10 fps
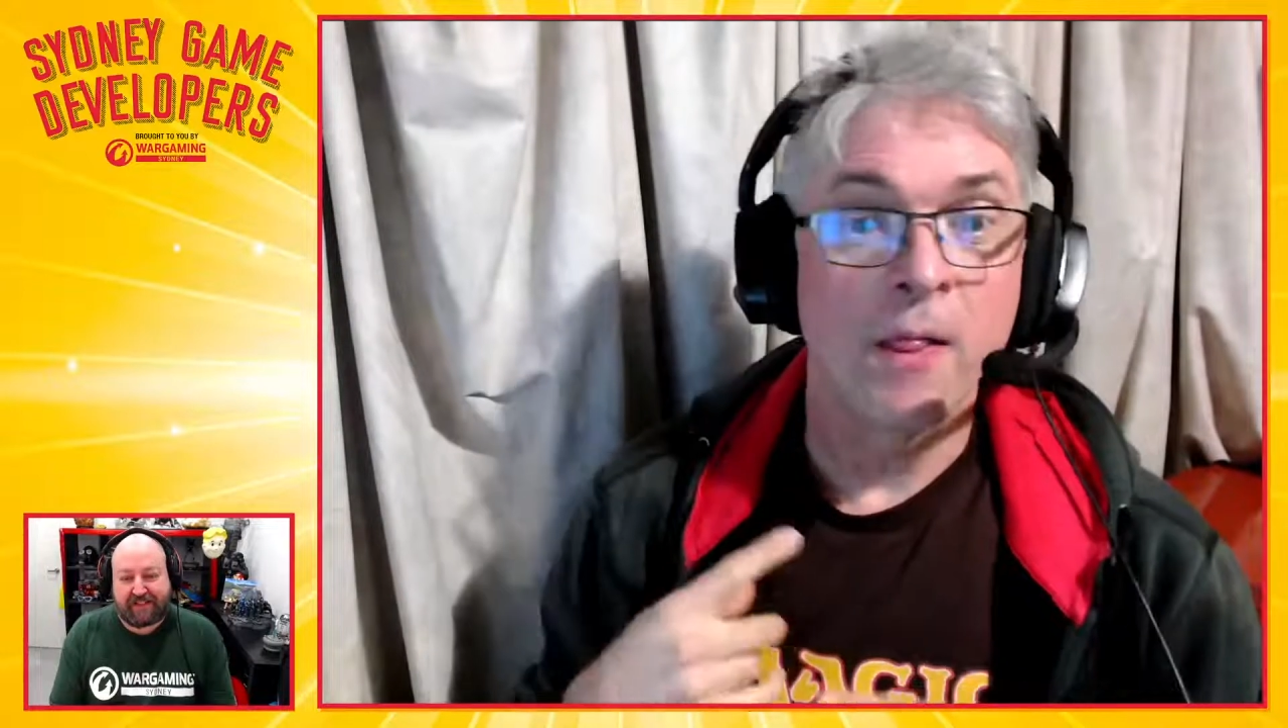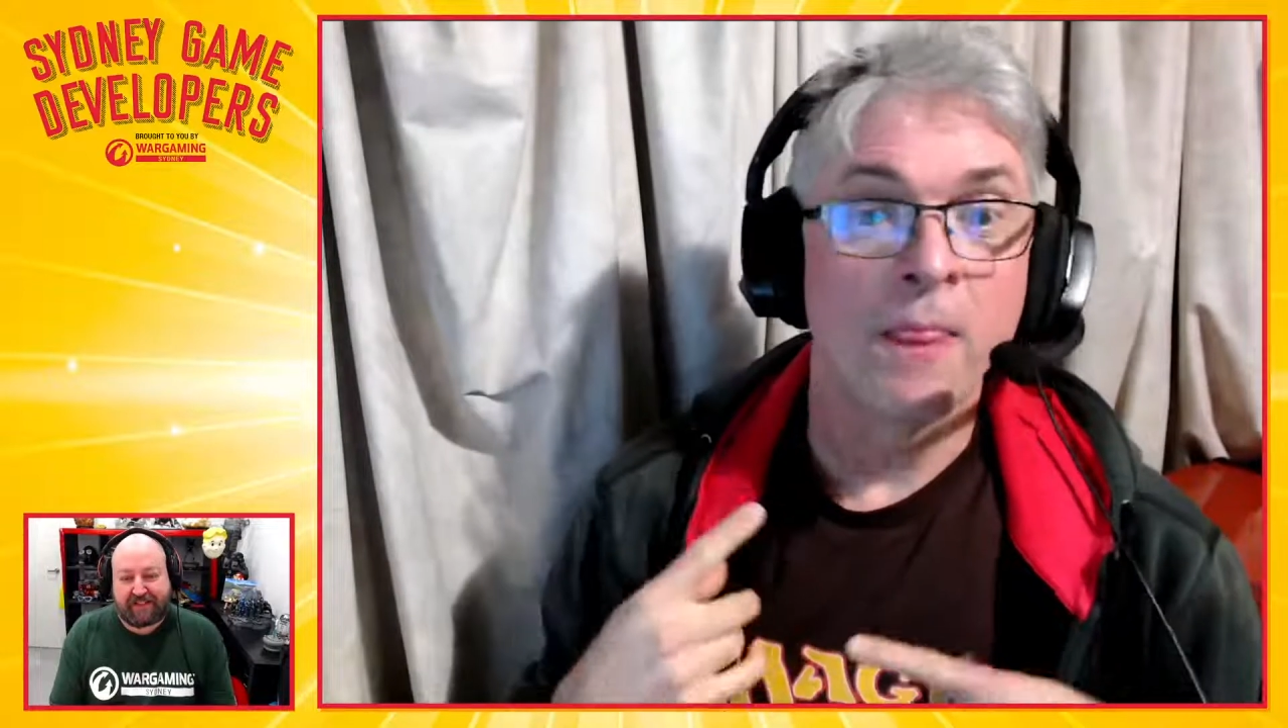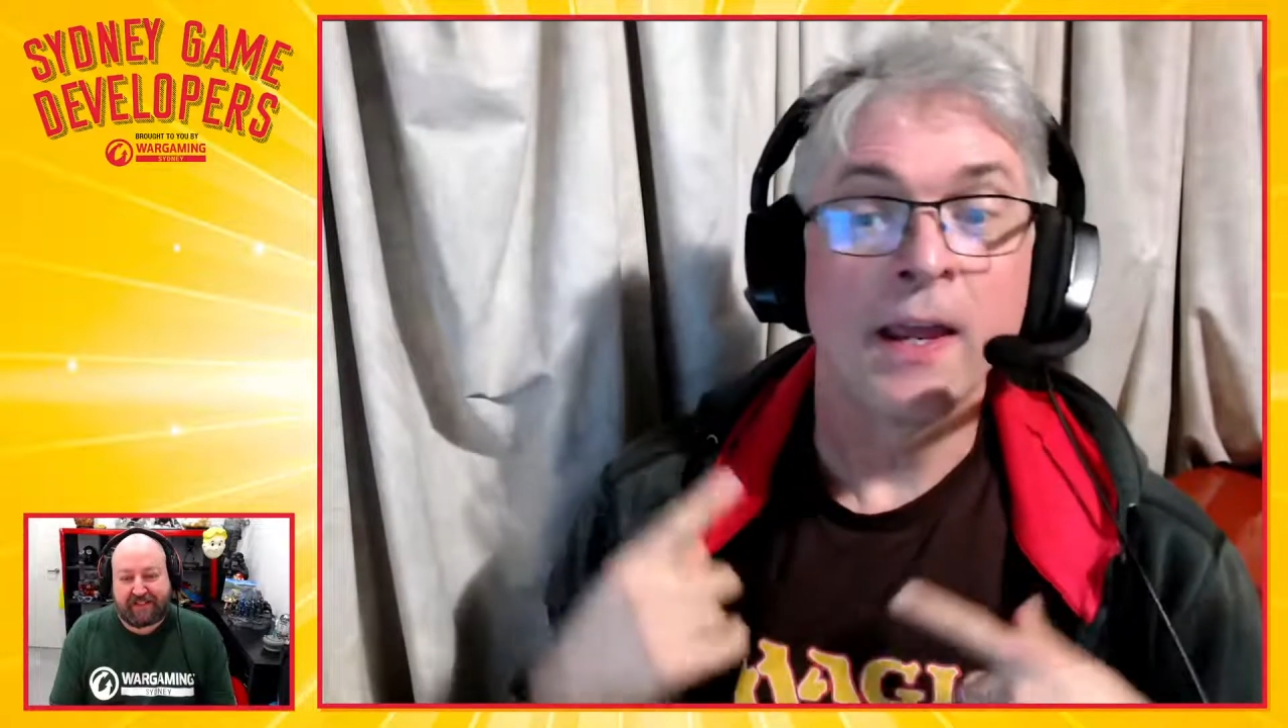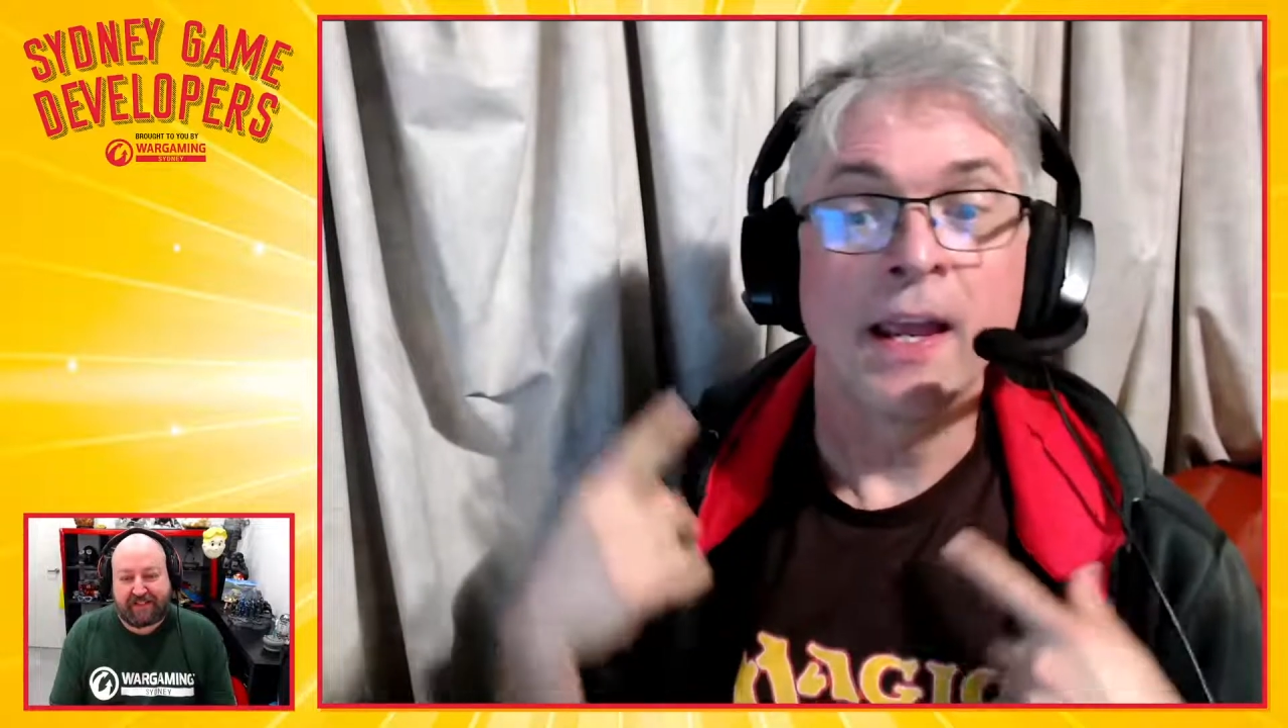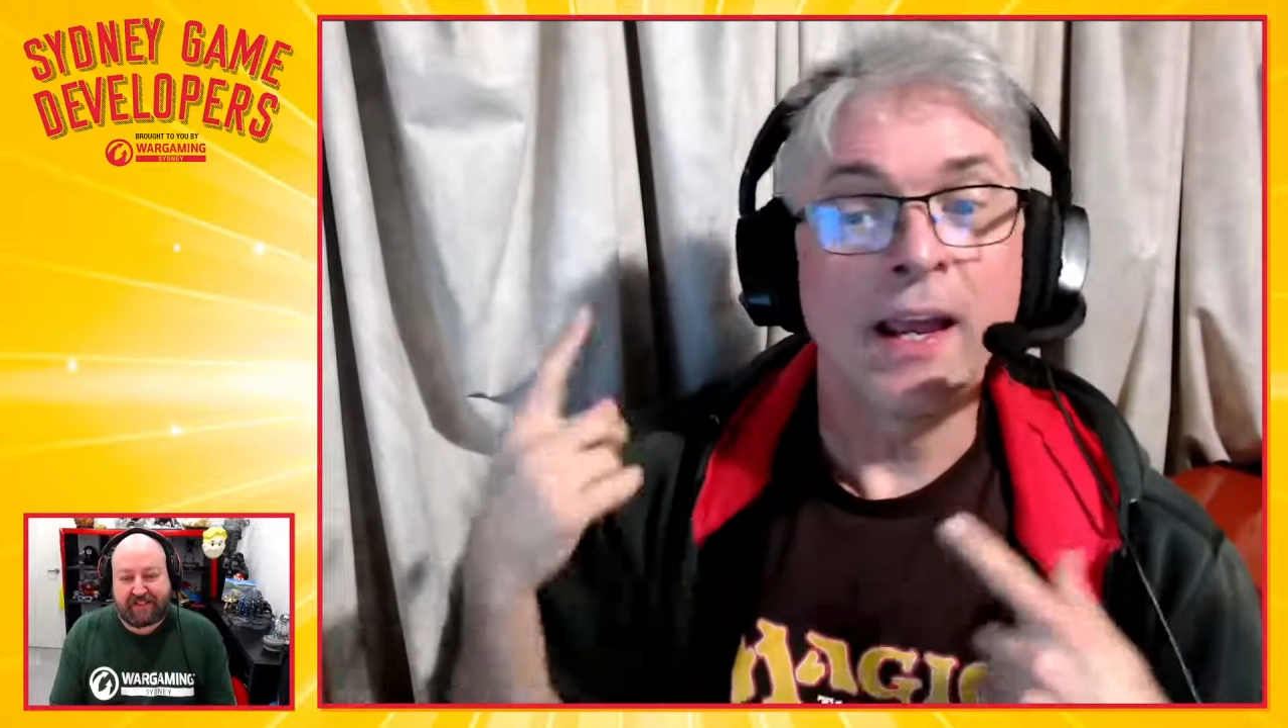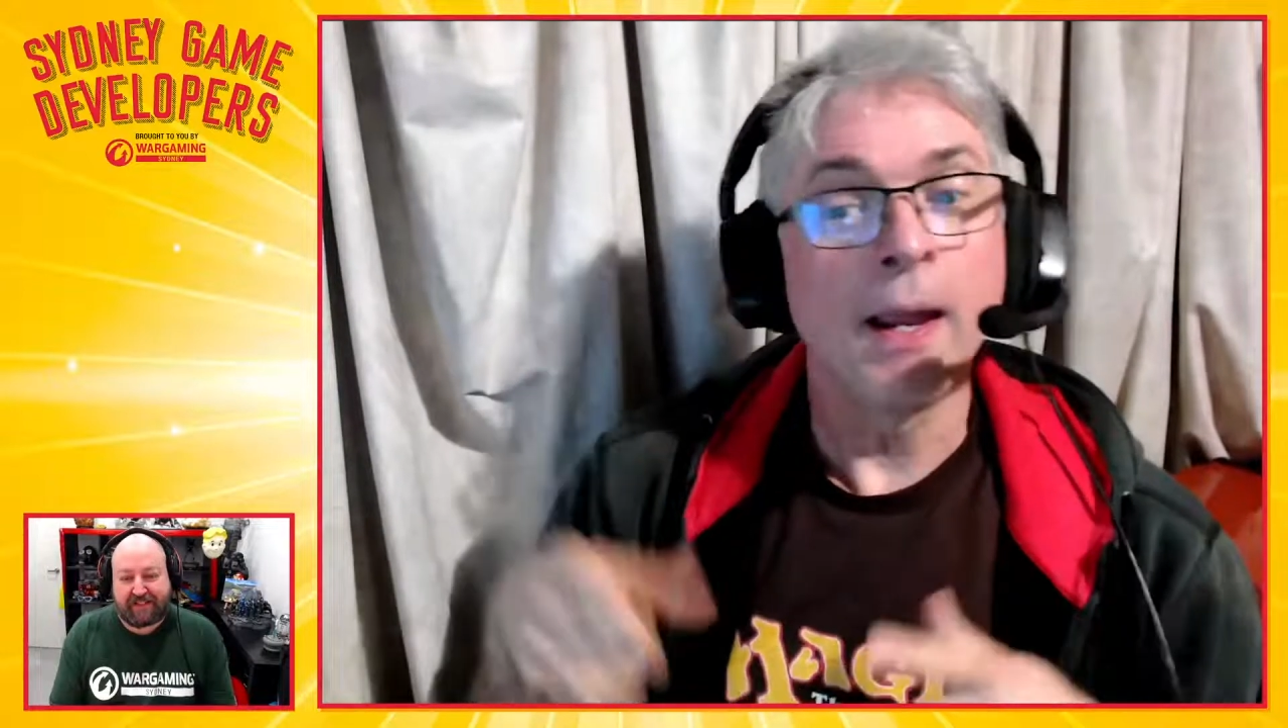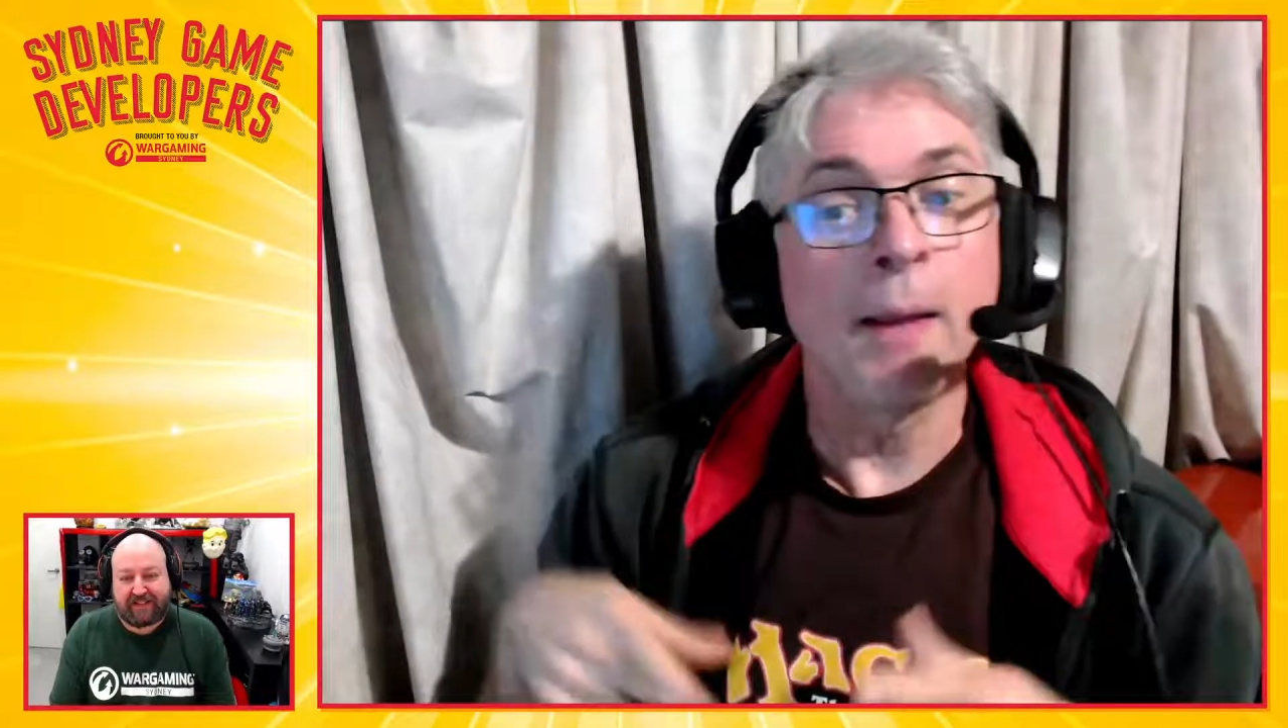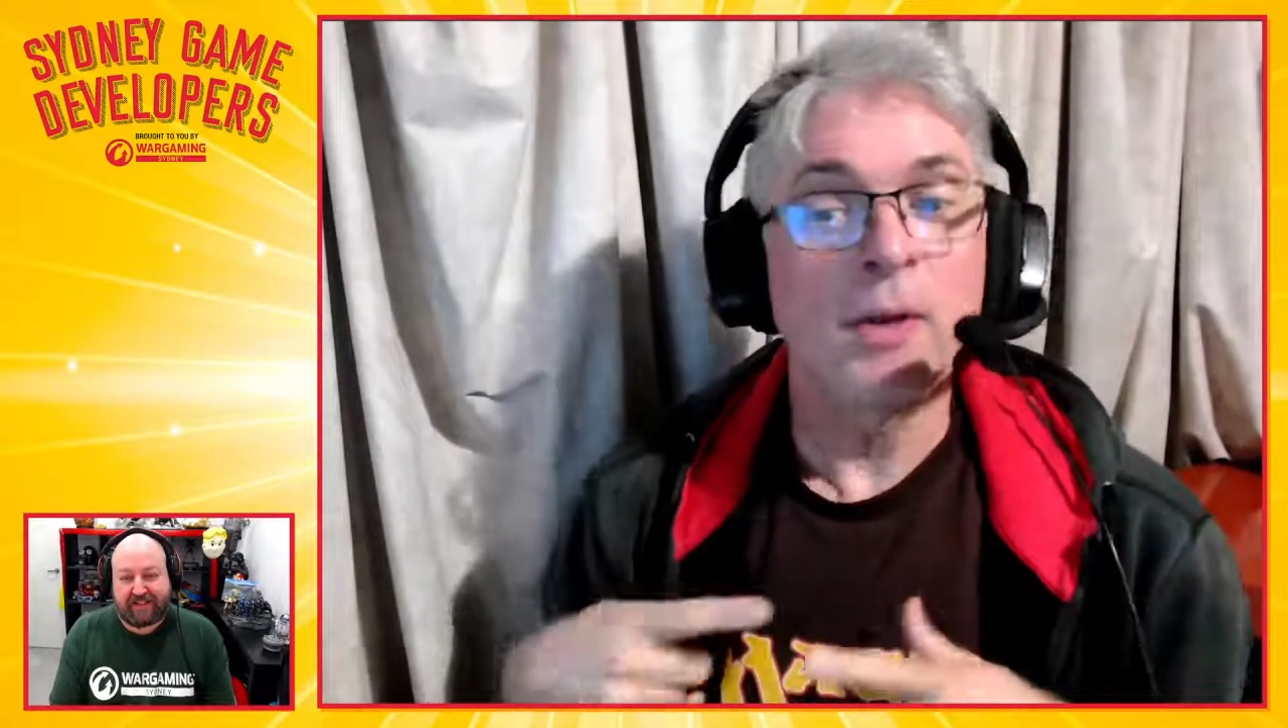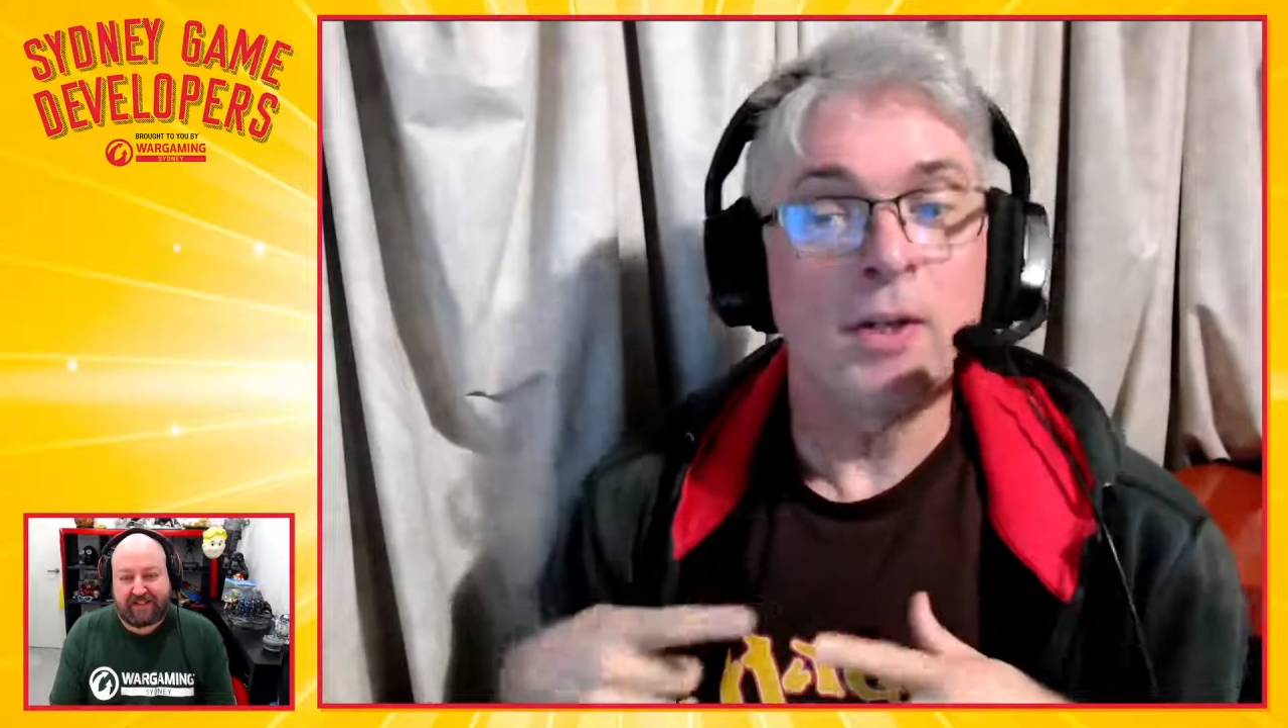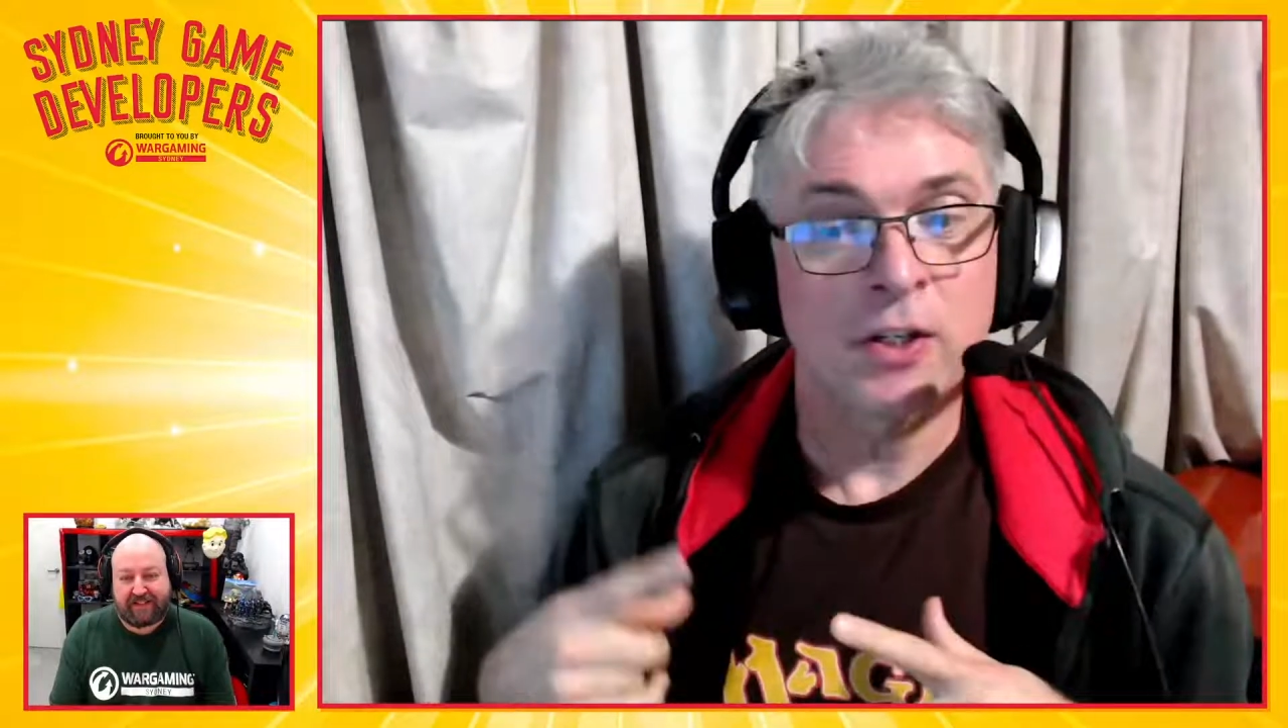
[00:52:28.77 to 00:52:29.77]
the
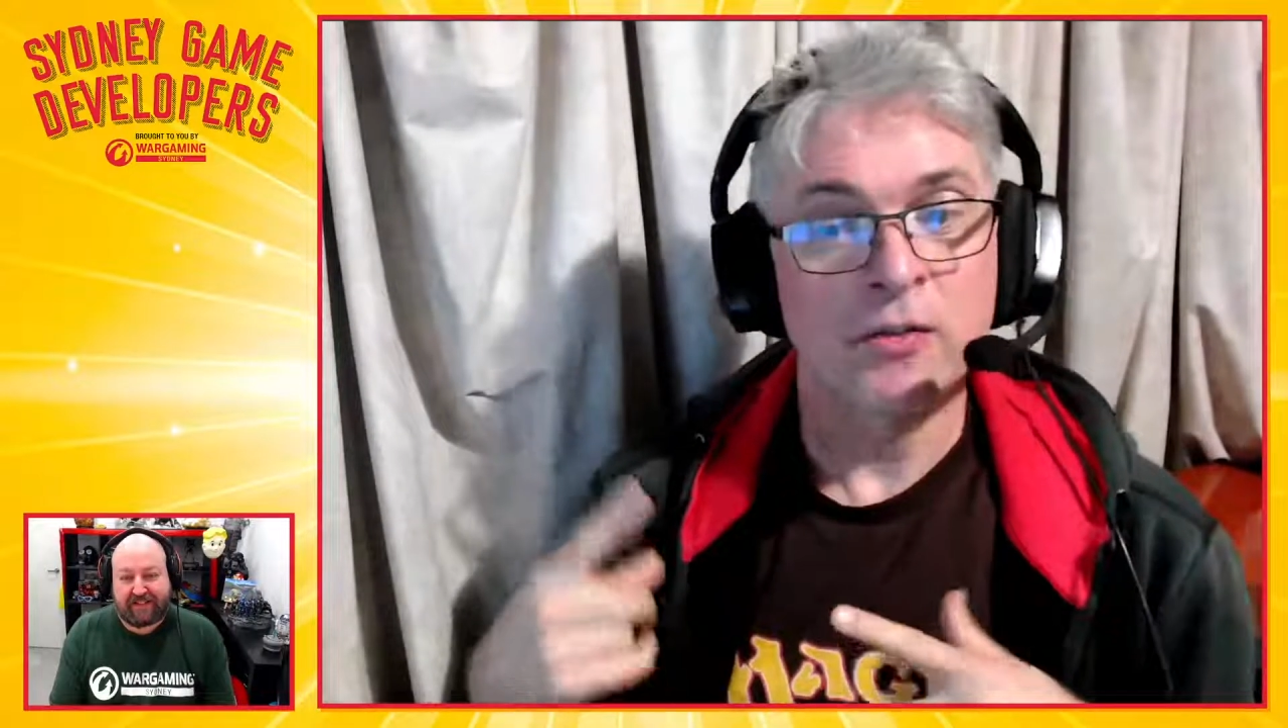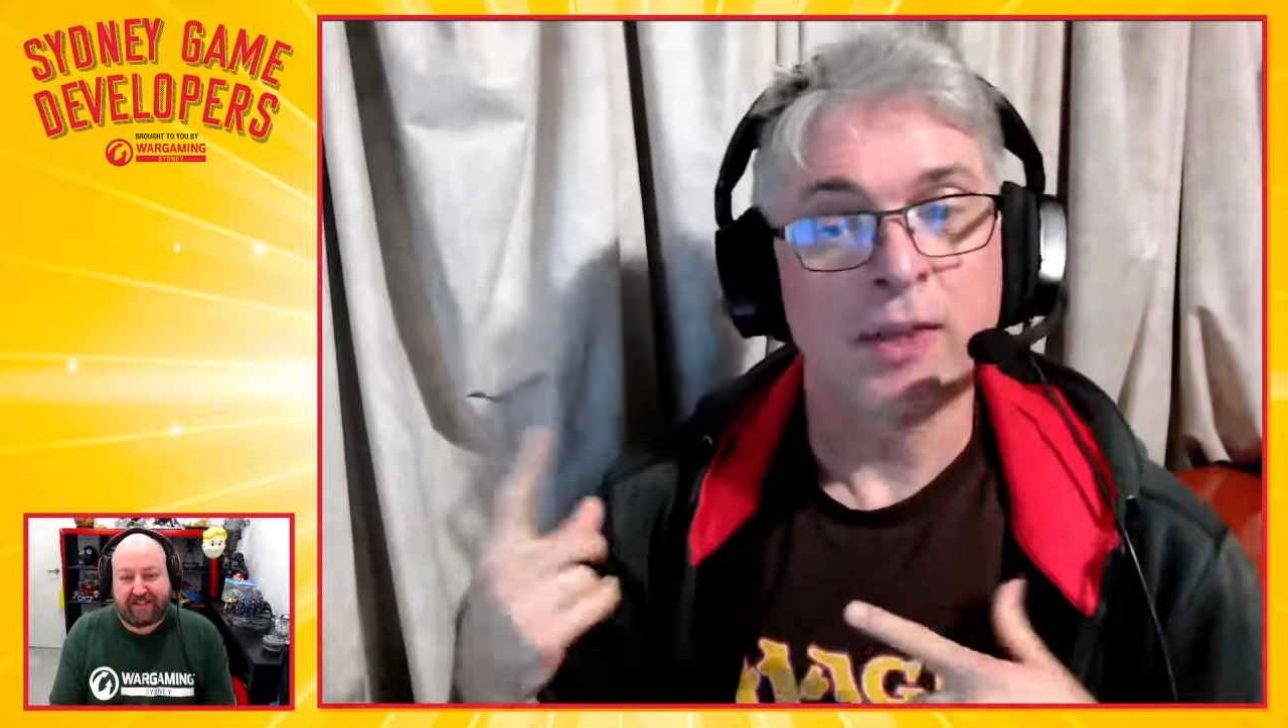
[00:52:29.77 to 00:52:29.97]
impetus